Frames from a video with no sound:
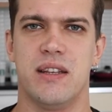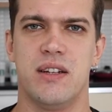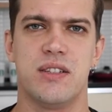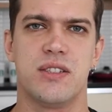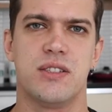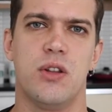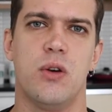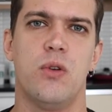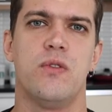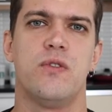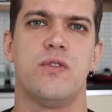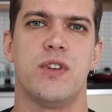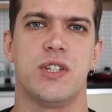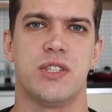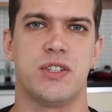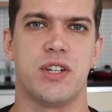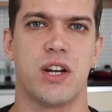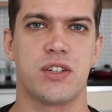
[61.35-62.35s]
There is no
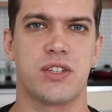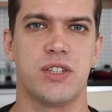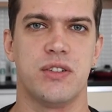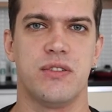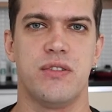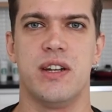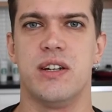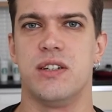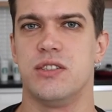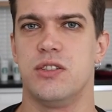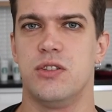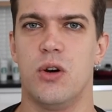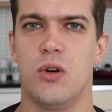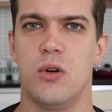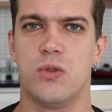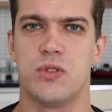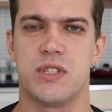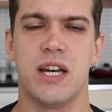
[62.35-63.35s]
infrastructure, there is
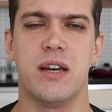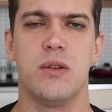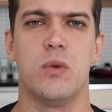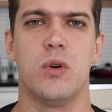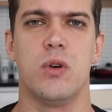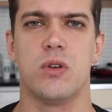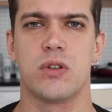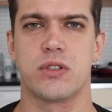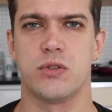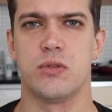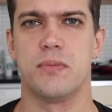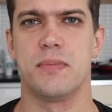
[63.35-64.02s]
no sidewalks